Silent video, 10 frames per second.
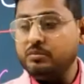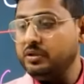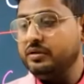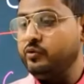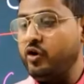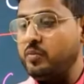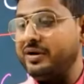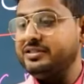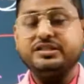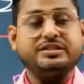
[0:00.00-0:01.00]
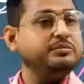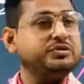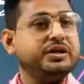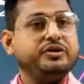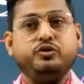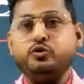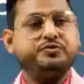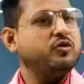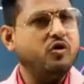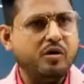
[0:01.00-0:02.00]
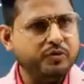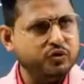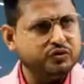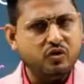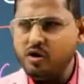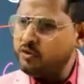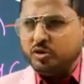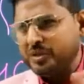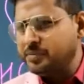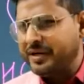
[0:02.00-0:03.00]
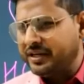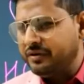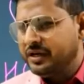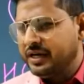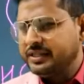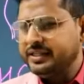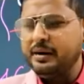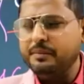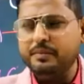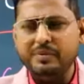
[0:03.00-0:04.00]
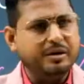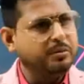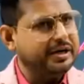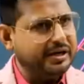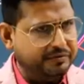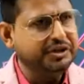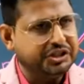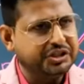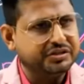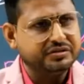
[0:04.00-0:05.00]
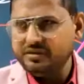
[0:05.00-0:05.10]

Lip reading: normal systems you use for home use perspective, they have limited features.